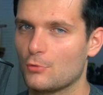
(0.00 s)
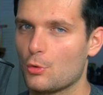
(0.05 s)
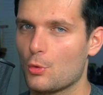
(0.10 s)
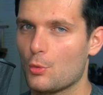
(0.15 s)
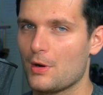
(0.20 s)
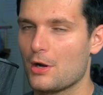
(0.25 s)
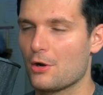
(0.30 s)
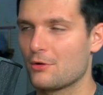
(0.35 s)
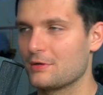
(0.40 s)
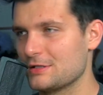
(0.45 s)

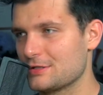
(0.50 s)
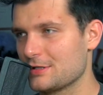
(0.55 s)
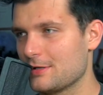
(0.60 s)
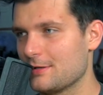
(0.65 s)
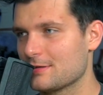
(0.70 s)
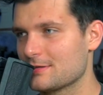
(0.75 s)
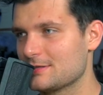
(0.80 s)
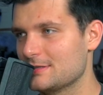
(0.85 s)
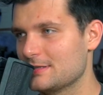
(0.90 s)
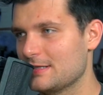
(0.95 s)
We already
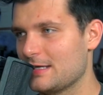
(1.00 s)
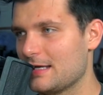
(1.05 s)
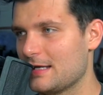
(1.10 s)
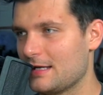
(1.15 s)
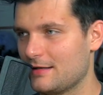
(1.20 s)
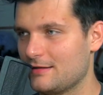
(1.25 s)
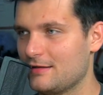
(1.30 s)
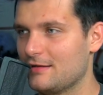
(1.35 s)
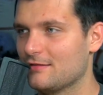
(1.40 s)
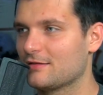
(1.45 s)
talked
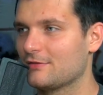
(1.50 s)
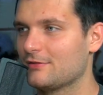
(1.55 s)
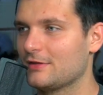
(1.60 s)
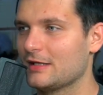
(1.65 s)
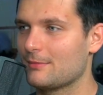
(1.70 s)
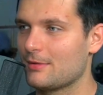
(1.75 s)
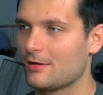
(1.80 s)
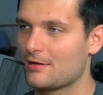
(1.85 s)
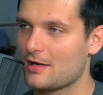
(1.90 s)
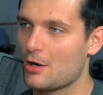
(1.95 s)

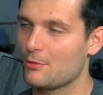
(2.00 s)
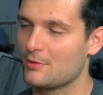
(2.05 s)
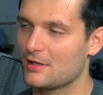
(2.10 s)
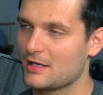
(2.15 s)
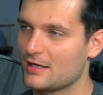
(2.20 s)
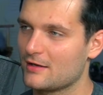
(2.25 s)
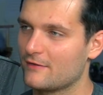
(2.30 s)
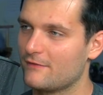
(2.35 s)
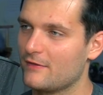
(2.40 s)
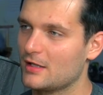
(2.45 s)
adhesively about how we
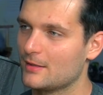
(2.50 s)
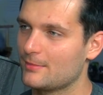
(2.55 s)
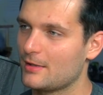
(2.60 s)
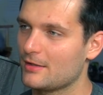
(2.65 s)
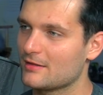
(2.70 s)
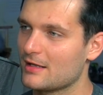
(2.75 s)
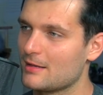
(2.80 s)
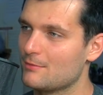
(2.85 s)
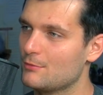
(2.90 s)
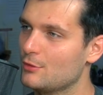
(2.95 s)
kind of feel
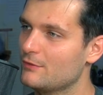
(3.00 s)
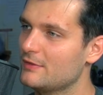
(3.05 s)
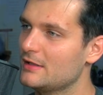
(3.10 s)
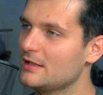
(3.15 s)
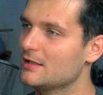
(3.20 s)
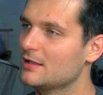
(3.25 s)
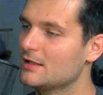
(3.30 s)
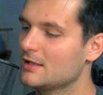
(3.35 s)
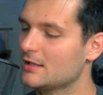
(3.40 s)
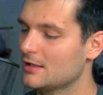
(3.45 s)
about that
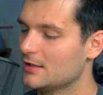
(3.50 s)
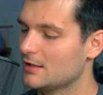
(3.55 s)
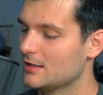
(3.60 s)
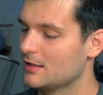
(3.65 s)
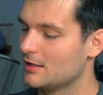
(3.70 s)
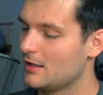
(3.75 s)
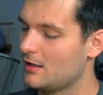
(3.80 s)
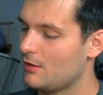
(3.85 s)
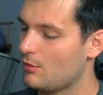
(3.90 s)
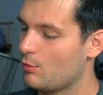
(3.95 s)
movie.
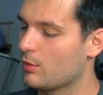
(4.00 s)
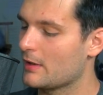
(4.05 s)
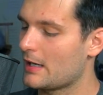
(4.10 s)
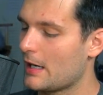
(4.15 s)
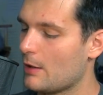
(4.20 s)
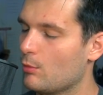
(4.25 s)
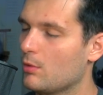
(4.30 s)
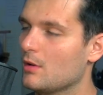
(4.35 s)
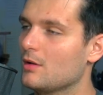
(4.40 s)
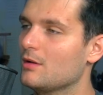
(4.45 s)
What
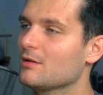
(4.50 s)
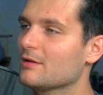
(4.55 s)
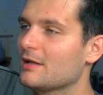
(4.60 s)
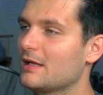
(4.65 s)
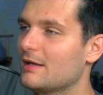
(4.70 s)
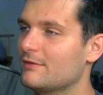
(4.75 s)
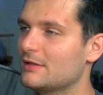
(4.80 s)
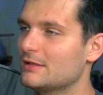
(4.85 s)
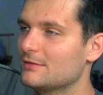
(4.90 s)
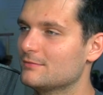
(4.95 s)
I will
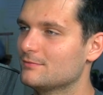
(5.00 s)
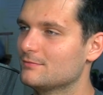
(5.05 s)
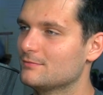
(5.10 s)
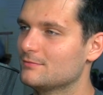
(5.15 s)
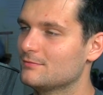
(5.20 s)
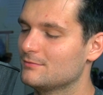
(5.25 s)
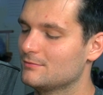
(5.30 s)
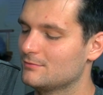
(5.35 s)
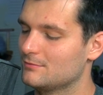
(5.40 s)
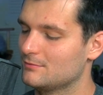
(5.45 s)
give it,
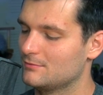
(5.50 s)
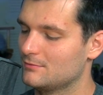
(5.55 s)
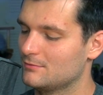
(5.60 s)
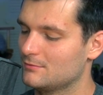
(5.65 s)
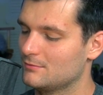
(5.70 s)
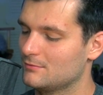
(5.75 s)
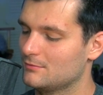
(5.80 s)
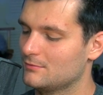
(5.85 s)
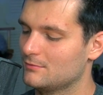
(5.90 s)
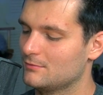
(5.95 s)

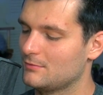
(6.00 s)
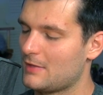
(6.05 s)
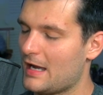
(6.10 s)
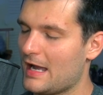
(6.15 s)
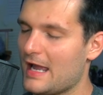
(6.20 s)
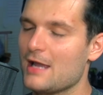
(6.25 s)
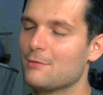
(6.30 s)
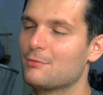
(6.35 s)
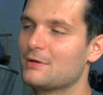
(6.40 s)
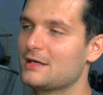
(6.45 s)

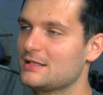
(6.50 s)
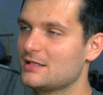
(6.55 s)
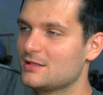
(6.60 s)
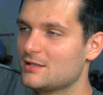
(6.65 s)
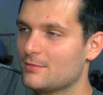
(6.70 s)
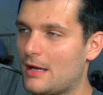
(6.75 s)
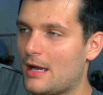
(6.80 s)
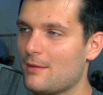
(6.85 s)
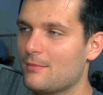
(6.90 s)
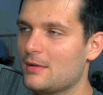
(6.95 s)
I hate what it did
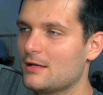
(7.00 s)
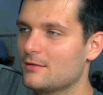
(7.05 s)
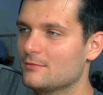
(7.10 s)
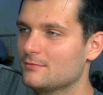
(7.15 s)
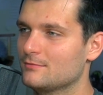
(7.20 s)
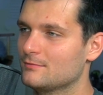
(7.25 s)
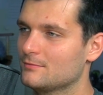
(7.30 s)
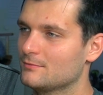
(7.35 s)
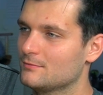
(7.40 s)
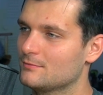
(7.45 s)
to
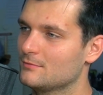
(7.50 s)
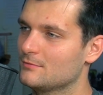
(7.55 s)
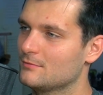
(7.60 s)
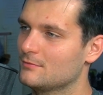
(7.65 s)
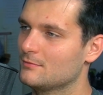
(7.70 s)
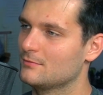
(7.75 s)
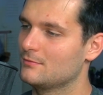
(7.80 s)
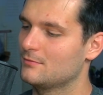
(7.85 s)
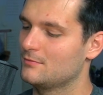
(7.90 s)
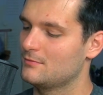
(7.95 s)
Batman.
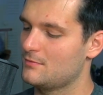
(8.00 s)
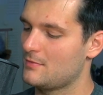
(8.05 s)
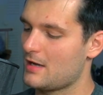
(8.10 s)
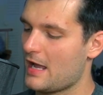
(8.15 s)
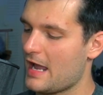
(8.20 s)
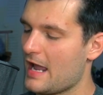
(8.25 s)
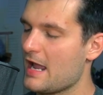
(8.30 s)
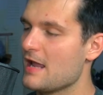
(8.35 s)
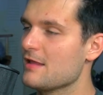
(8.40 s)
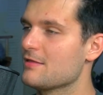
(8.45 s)

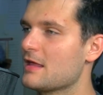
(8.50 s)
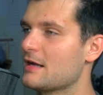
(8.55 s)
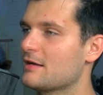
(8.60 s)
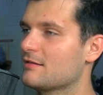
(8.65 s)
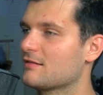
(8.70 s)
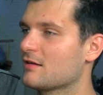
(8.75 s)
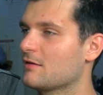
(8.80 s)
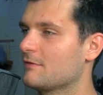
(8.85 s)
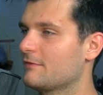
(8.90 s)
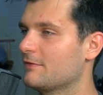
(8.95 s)
I hate that
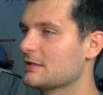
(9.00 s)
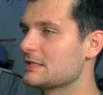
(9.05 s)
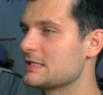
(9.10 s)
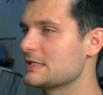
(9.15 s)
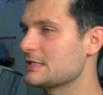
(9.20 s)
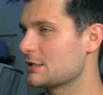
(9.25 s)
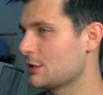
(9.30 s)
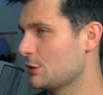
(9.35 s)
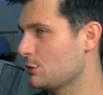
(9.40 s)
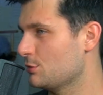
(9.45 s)
it's
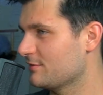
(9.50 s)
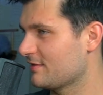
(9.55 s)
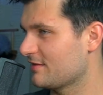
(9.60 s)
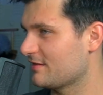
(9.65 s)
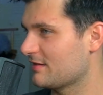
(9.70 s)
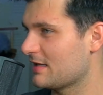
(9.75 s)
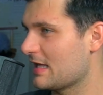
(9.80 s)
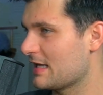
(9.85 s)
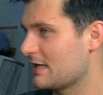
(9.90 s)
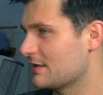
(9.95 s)
conflicting tones
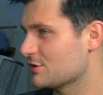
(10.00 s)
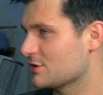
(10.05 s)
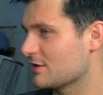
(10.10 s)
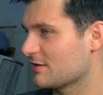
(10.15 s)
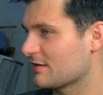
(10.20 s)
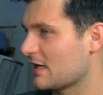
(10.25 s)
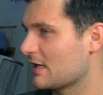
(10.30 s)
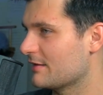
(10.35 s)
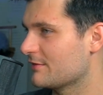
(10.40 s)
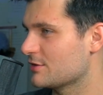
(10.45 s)
and that it's
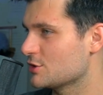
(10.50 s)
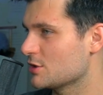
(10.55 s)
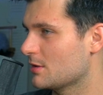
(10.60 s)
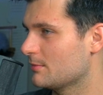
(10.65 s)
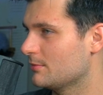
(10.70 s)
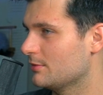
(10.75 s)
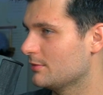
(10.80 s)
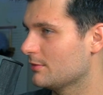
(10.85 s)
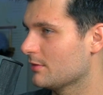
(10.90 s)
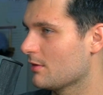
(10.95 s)
just kind of a
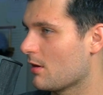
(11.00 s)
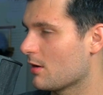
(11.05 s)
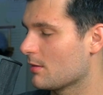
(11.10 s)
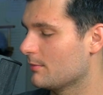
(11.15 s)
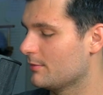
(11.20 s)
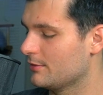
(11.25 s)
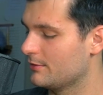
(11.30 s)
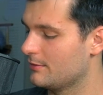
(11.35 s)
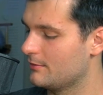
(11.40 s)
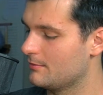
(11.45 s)
jumbled,
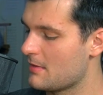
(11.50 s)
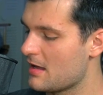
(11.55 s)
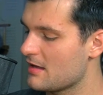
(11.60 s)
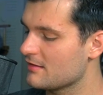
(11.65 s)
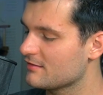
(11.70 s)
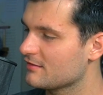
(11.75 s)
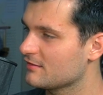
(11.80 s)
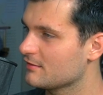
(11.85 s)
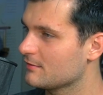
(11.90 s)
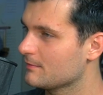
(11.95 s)
garbled
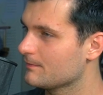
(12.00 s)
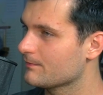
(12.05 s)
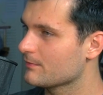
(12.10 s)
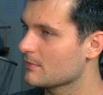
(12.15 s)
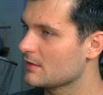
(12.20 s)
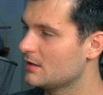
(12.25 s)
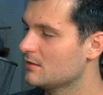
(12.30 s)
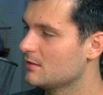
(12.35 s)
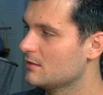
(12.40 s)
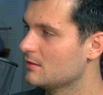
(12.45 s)
mess.
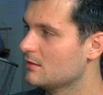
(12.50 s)
Mm.